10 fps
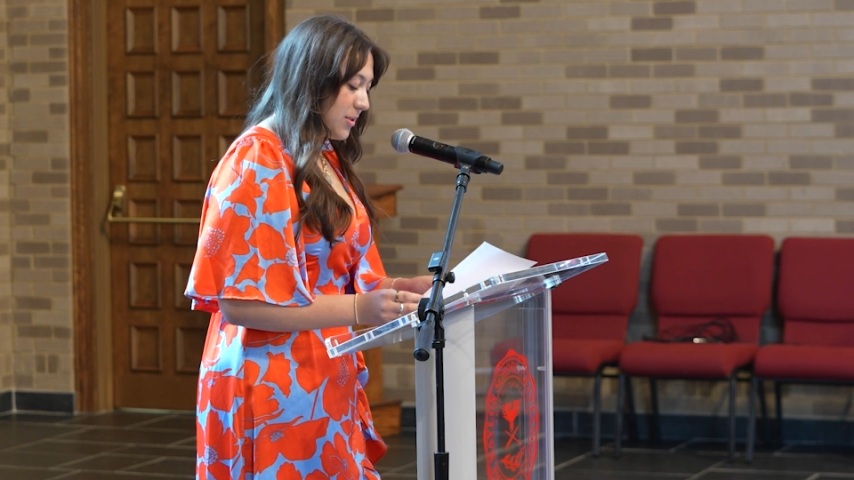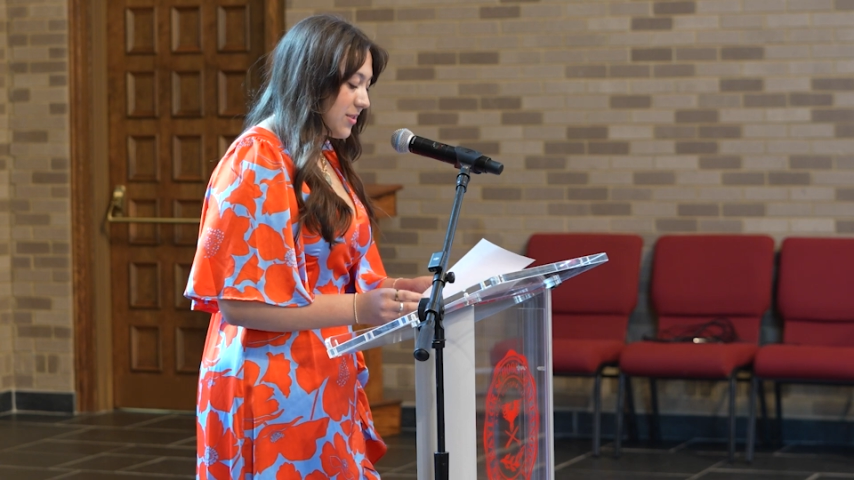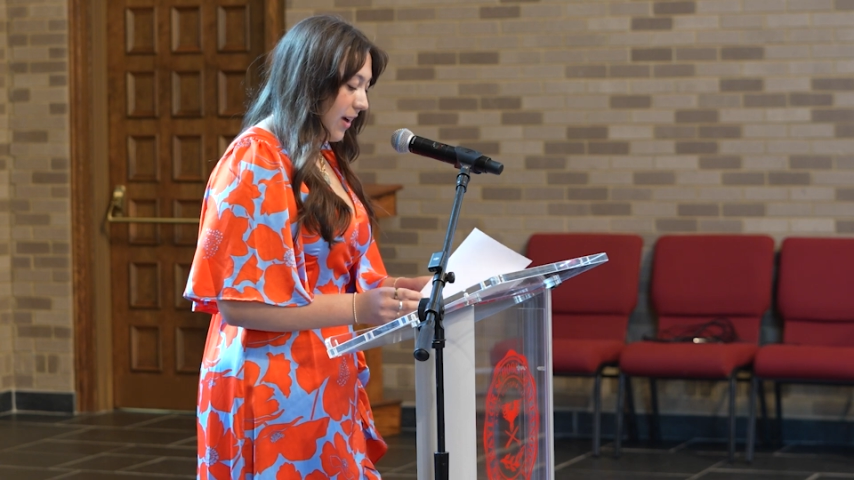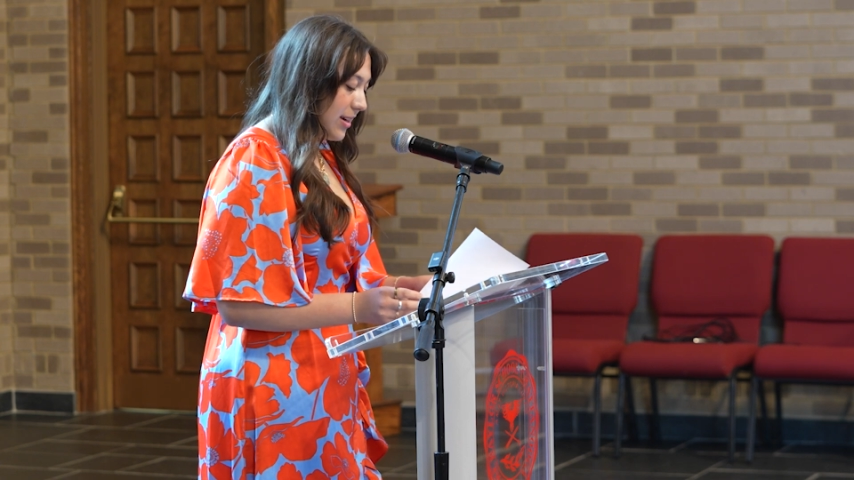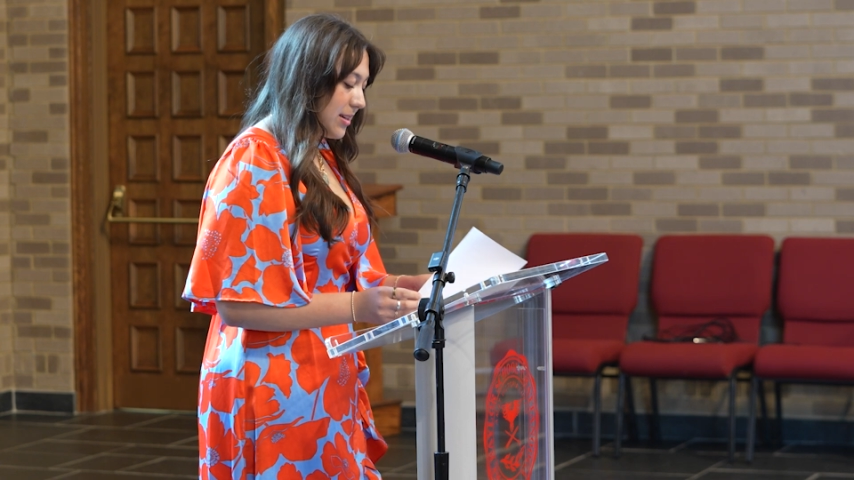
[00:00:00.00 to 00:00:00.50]

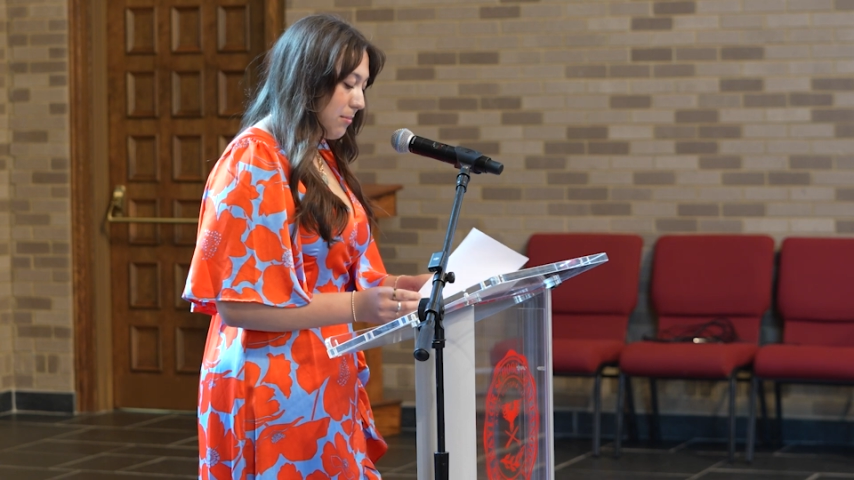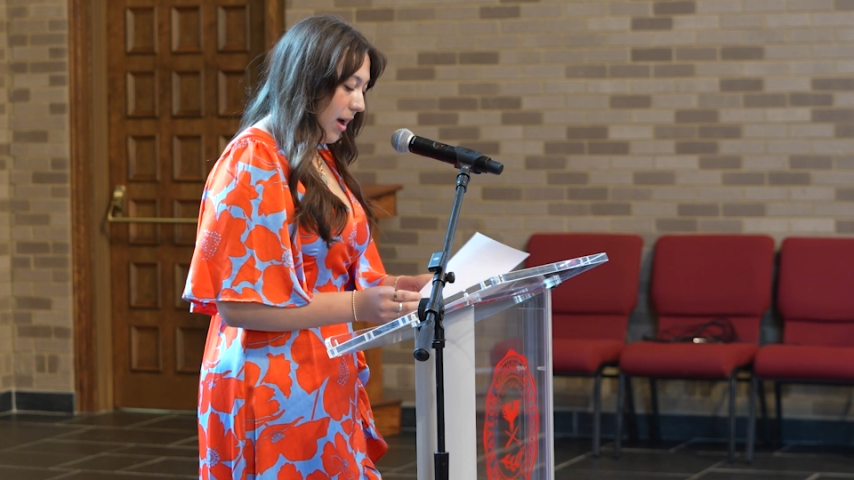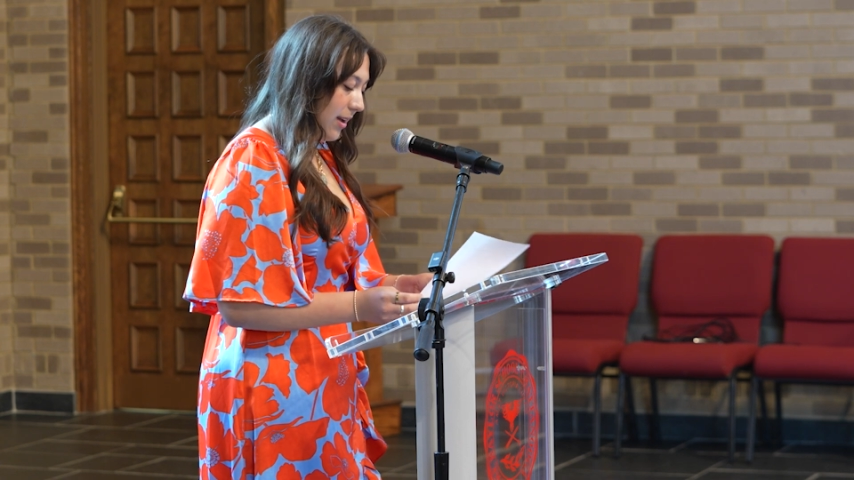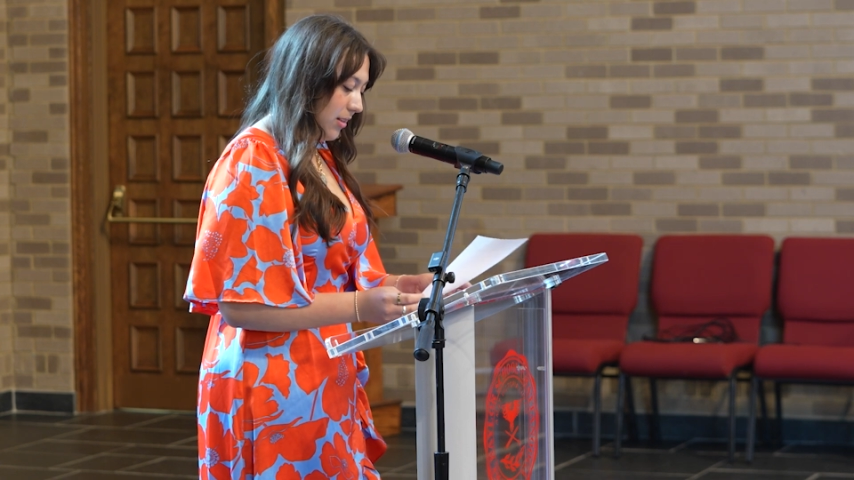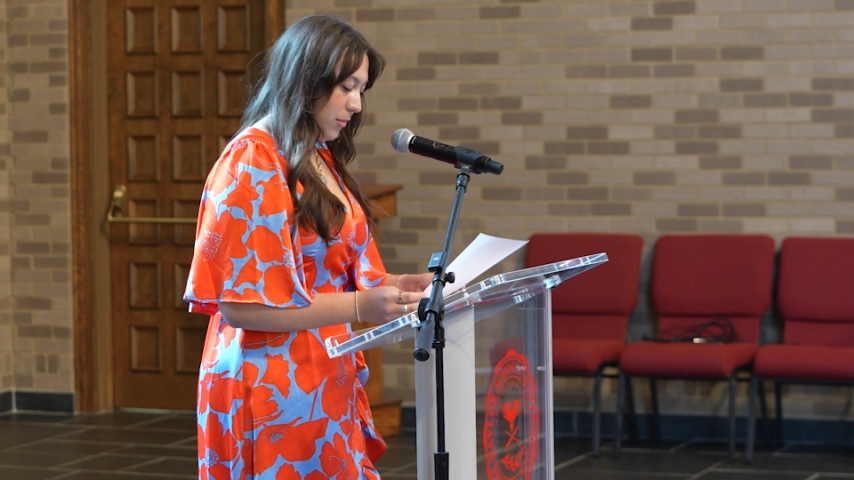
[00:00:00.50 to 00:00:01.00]
was finding
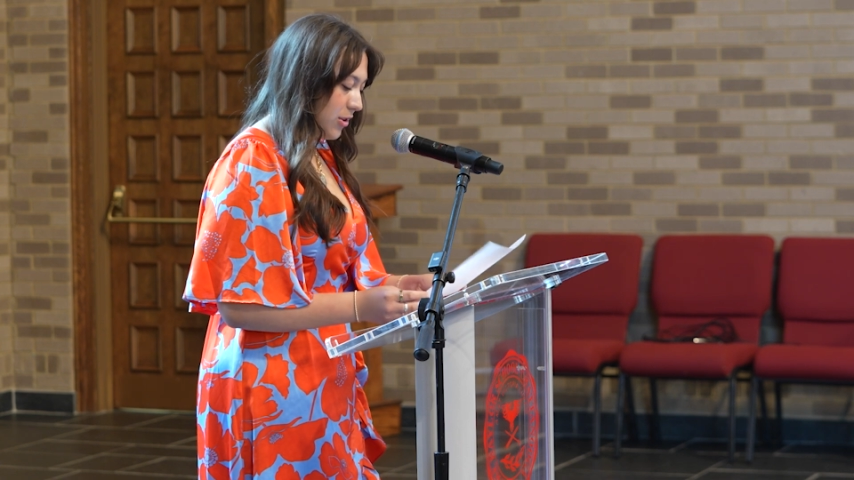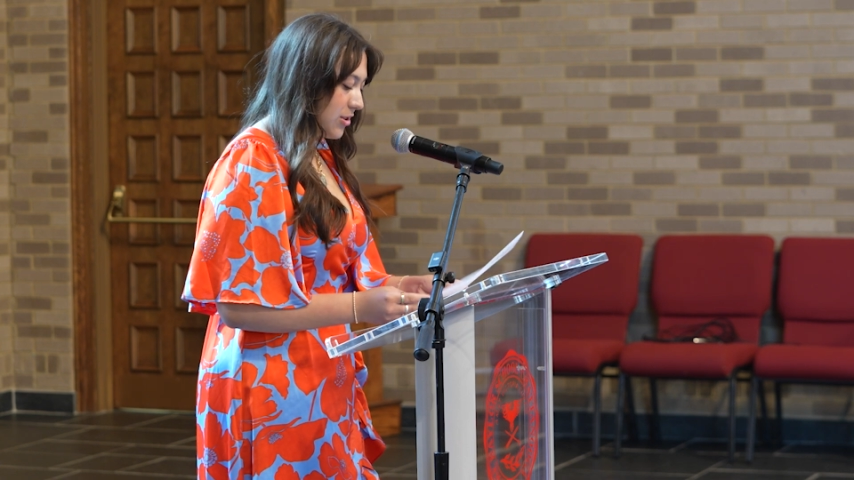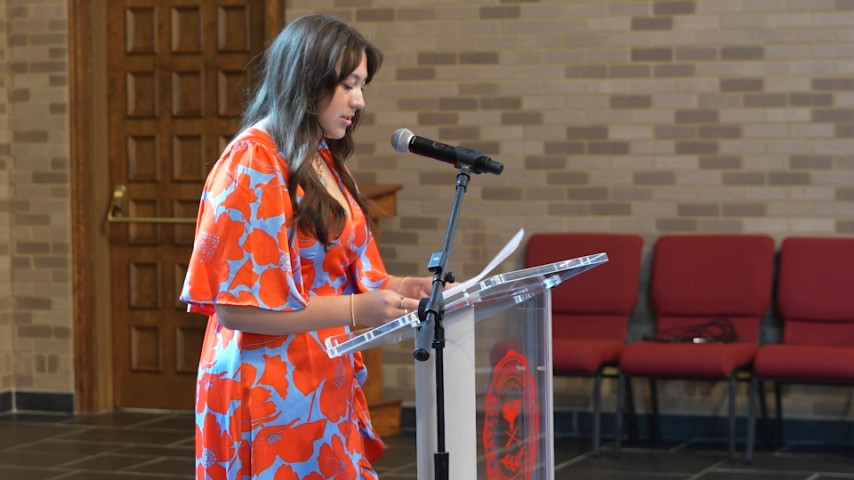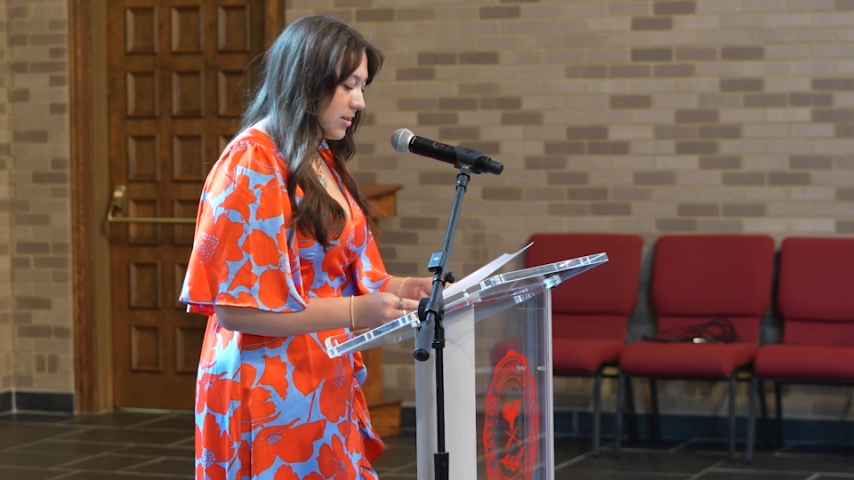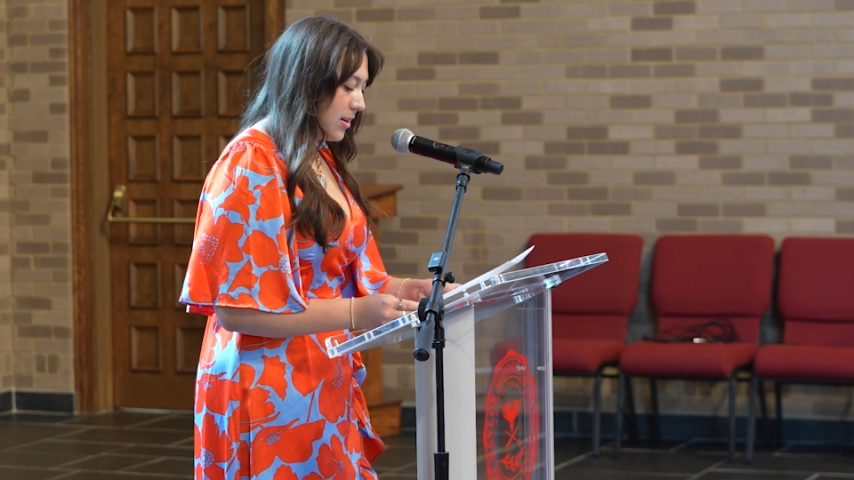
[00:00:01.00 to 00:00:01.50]
my
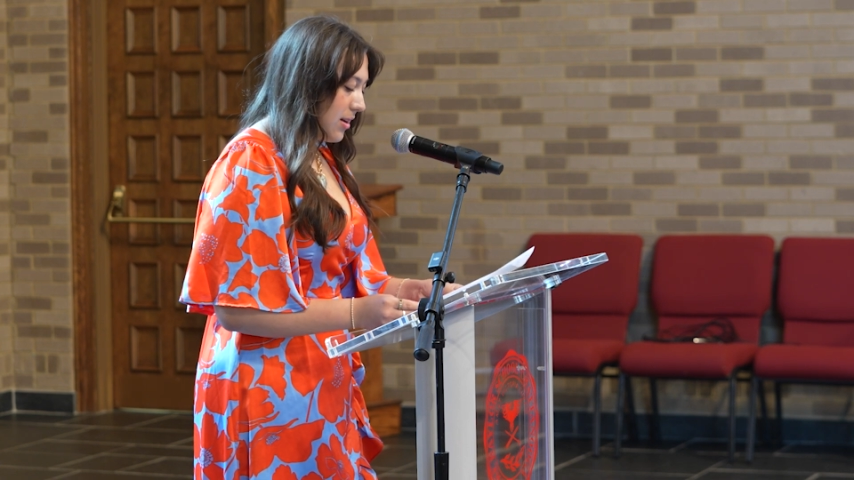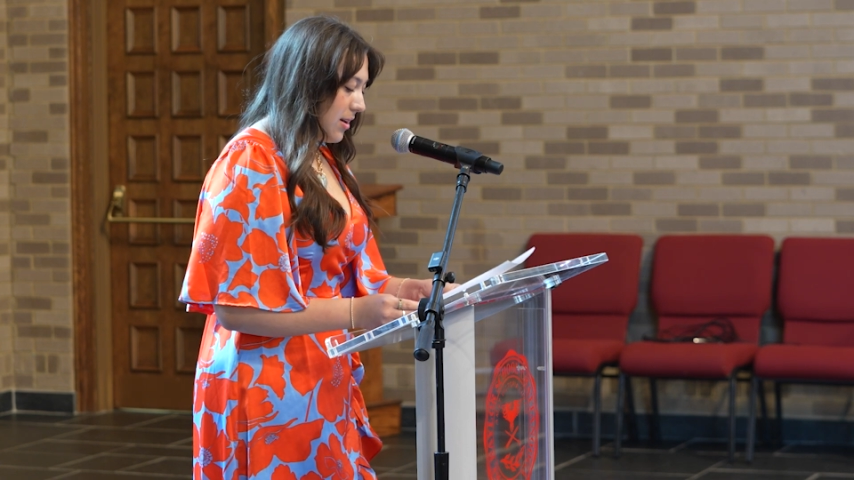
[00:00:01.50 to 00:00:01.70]
glimmers,